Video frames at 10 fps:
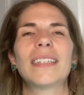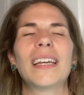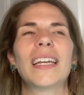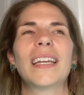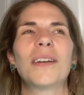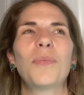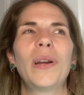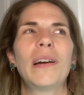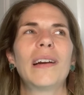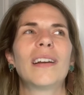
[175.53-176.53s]
like
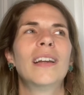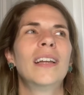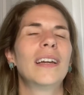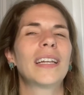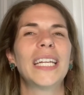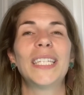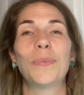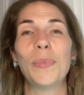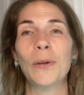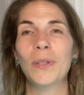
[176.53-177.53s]
comparing a kid's
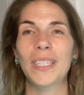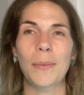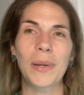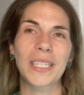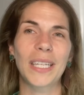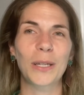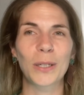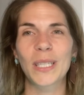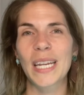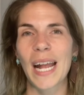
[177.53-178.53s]
meal stomach to their
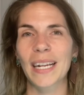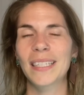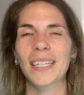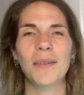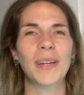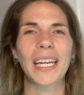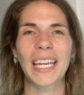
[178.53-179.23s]
snack stomach.